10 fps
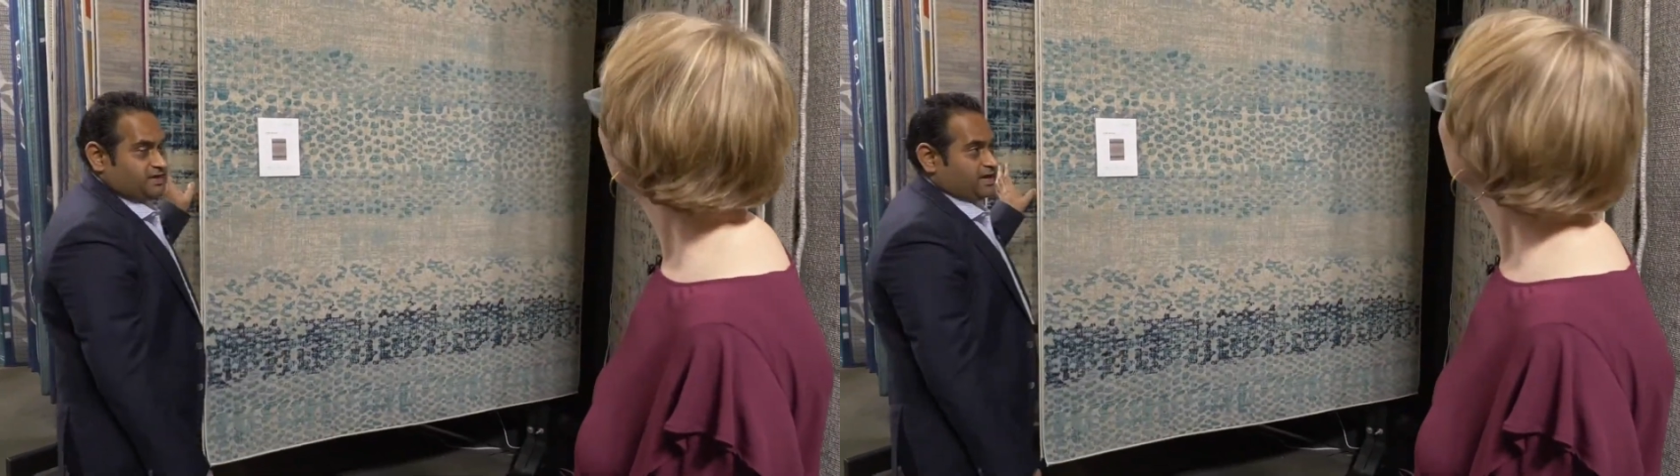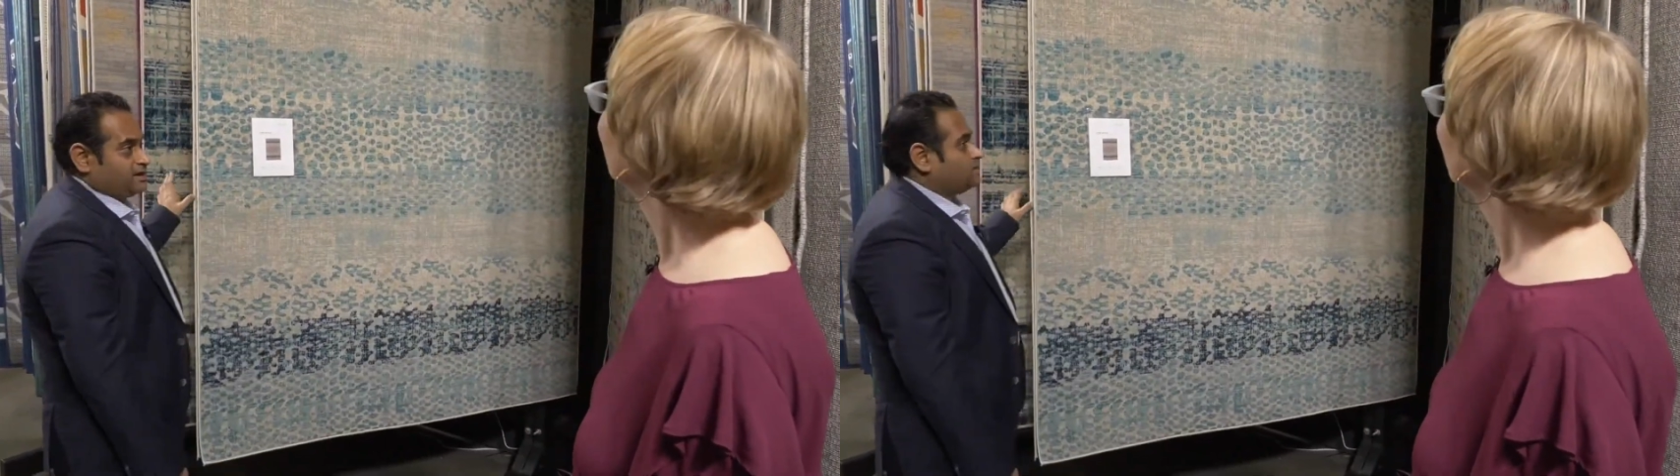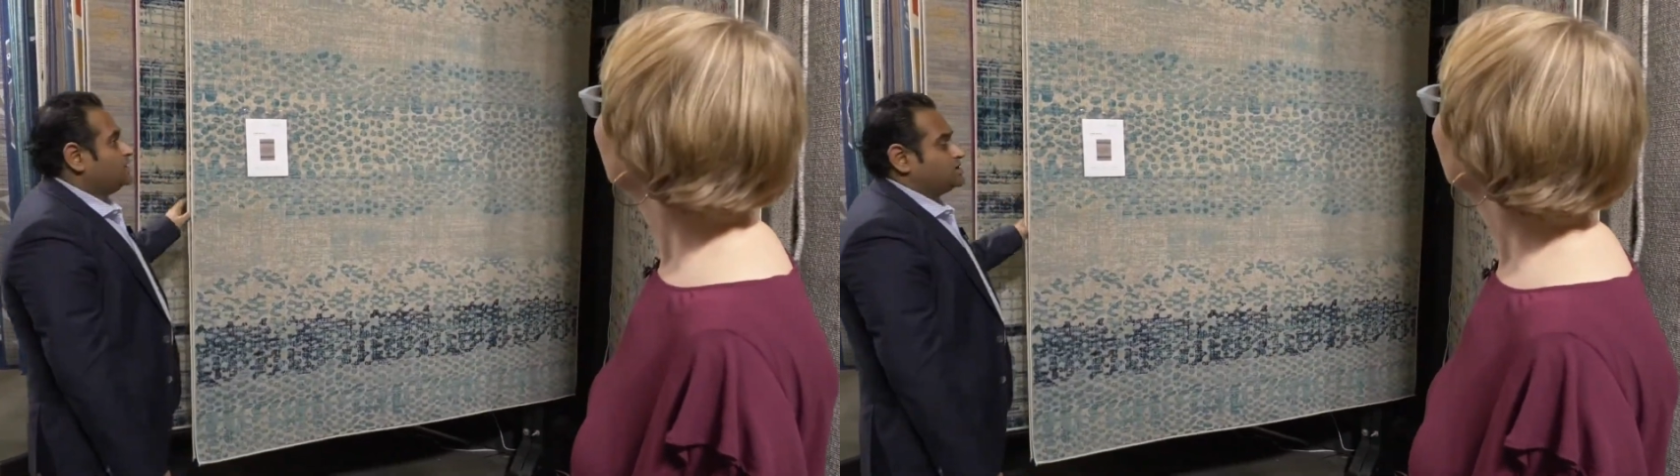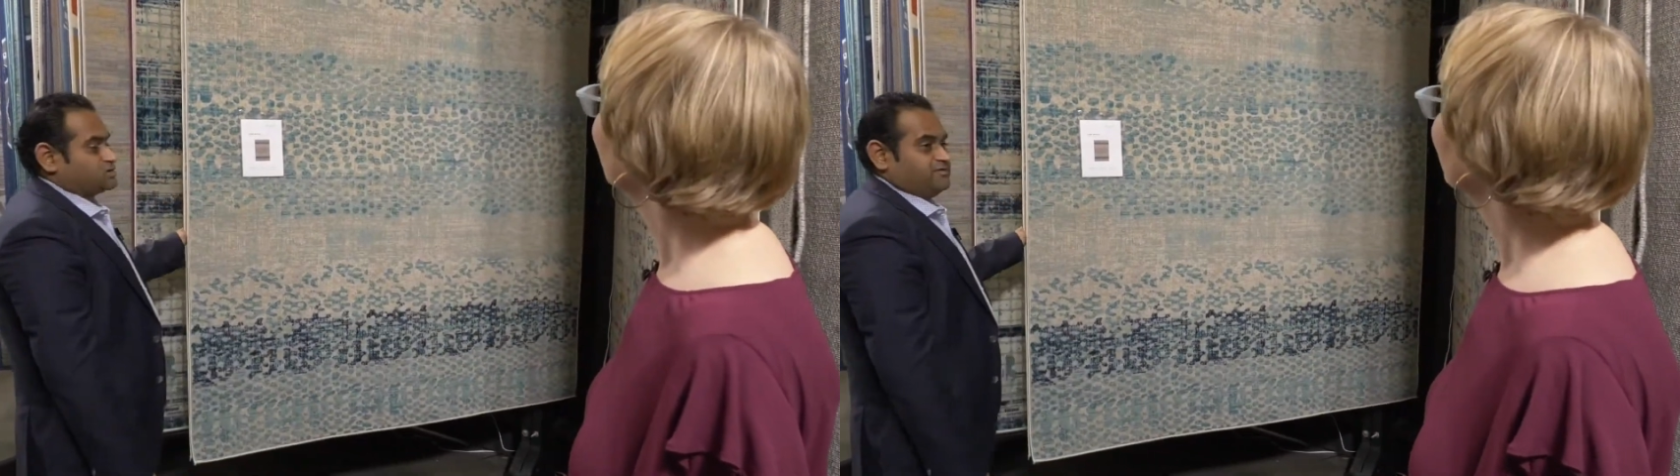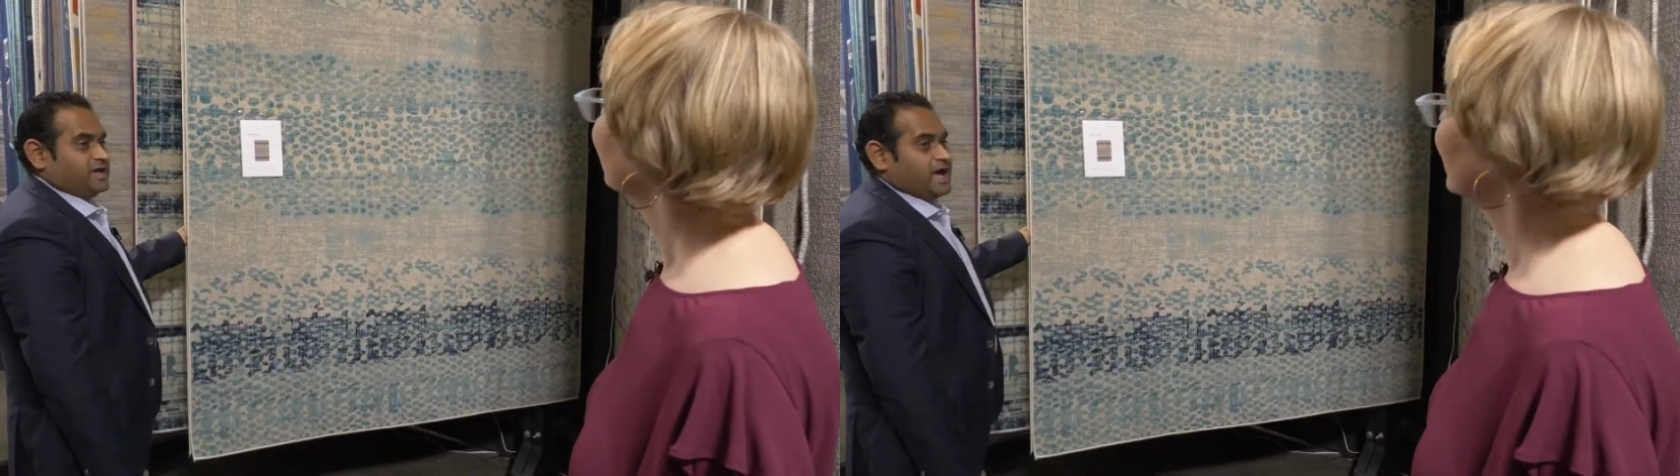We had
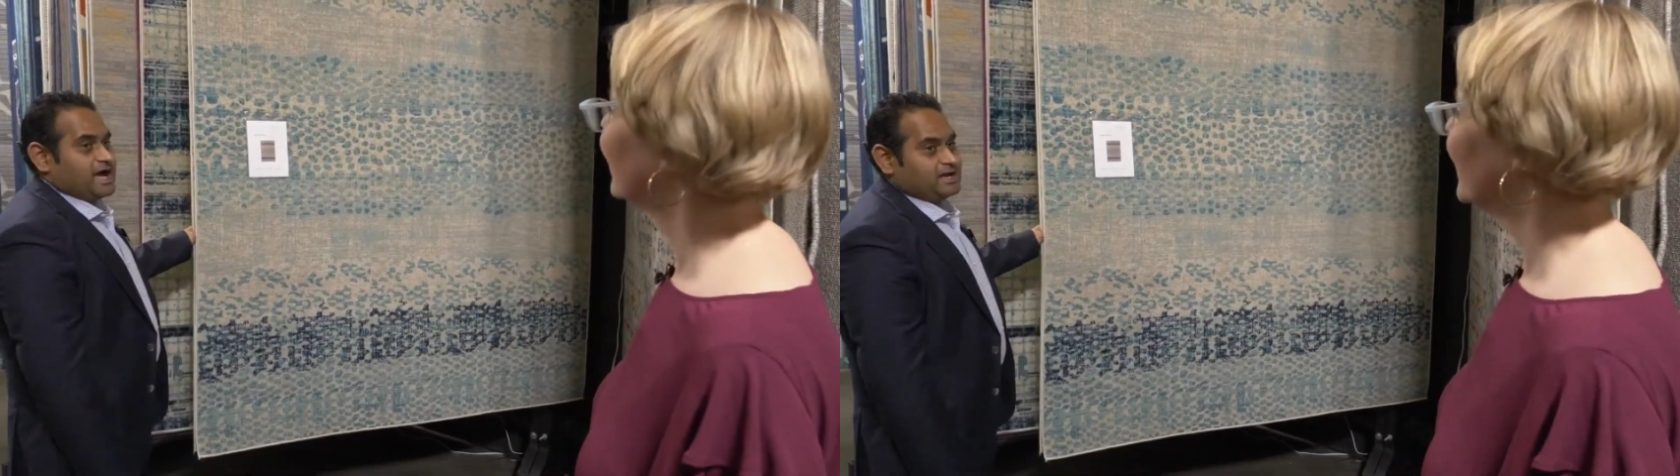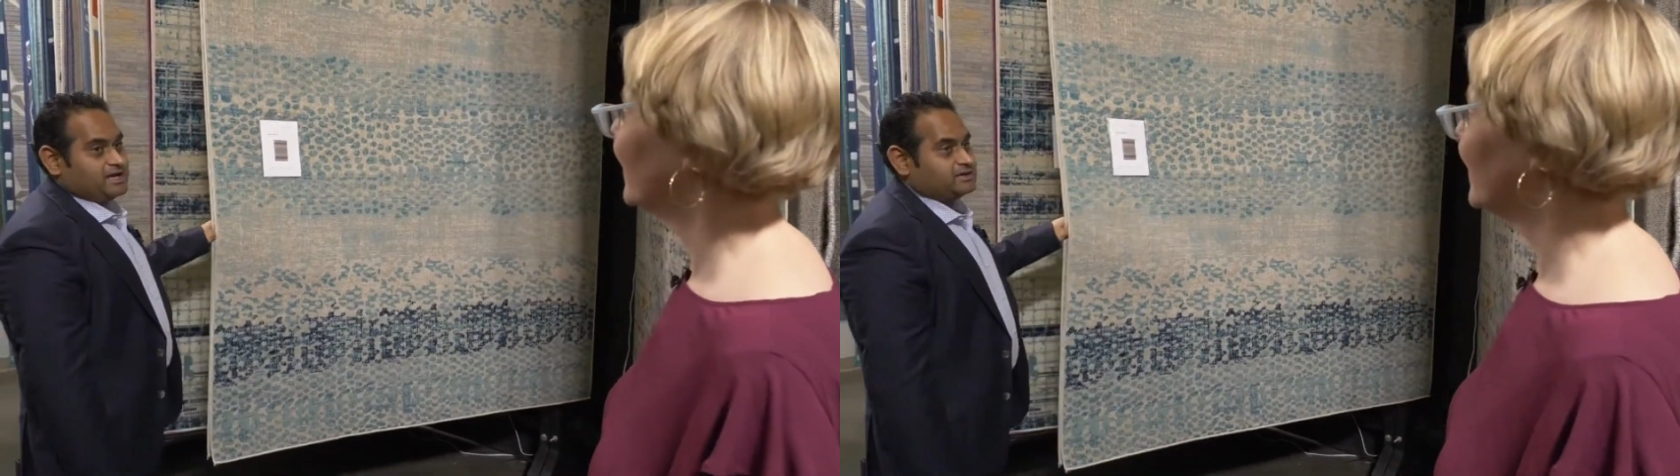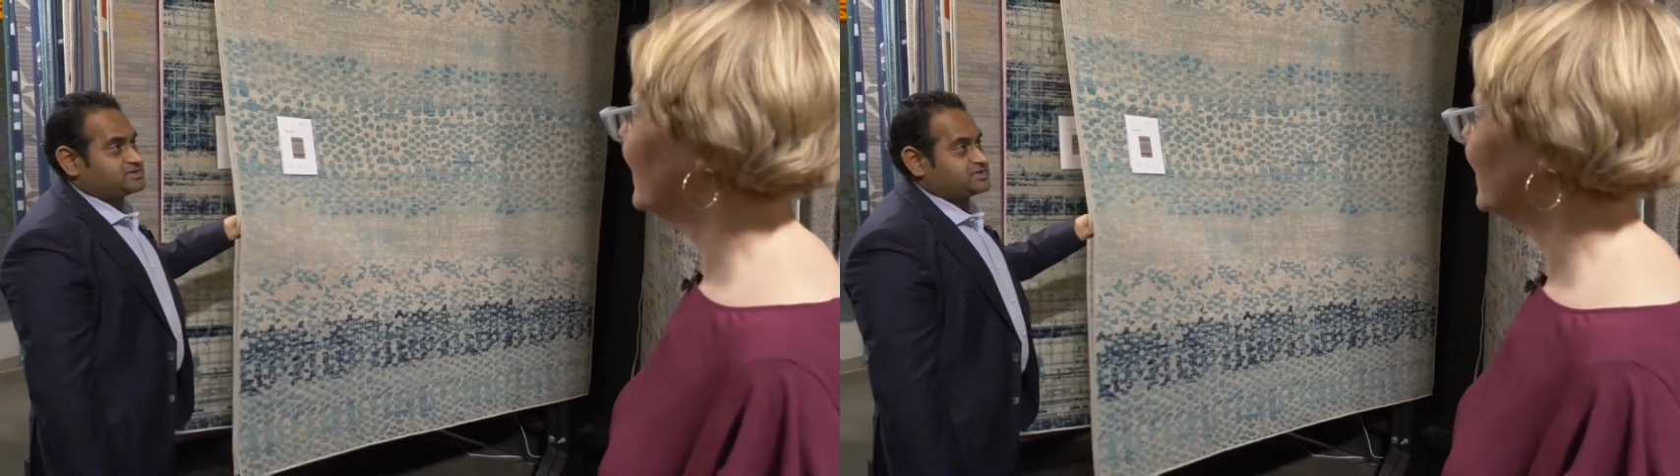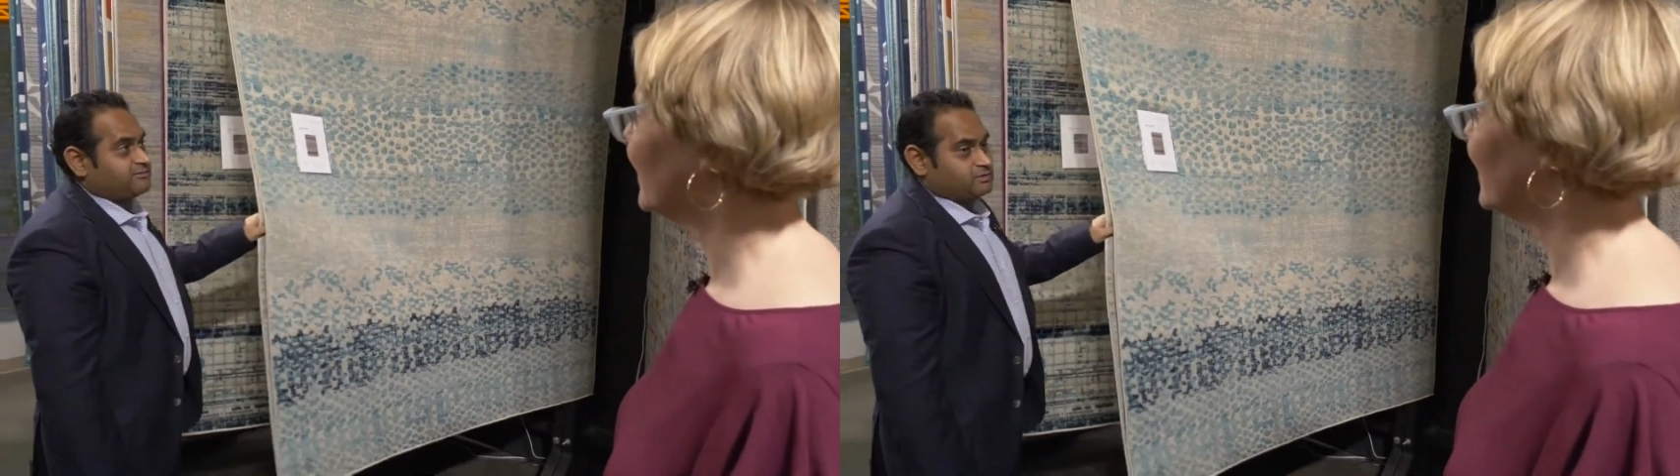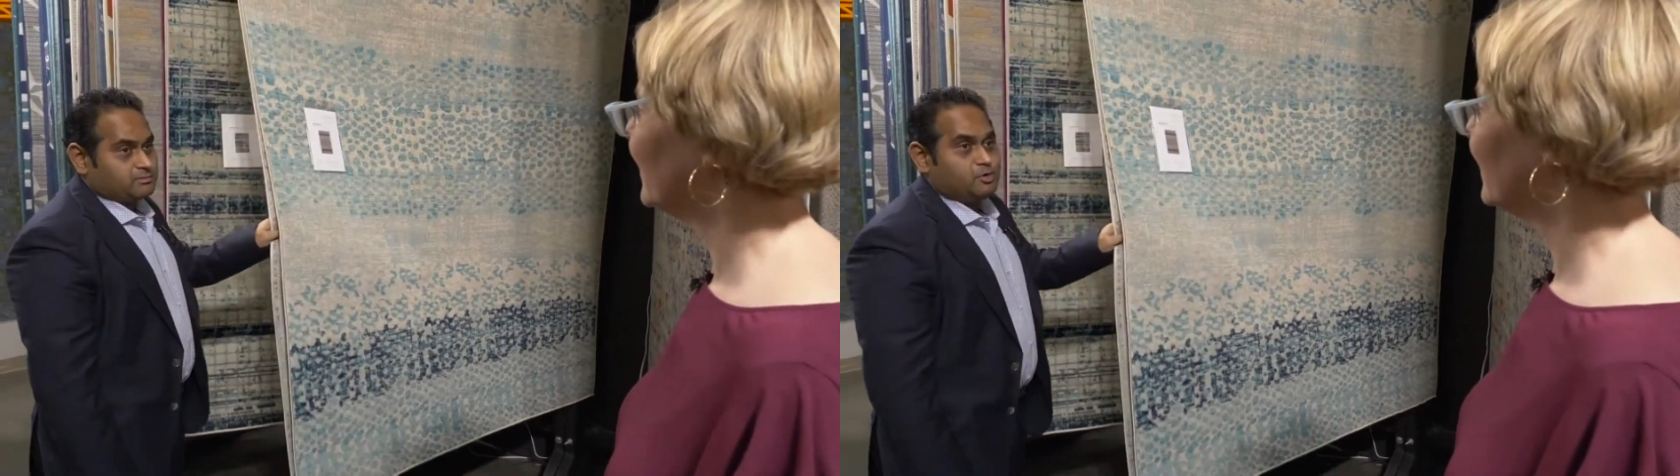so we added several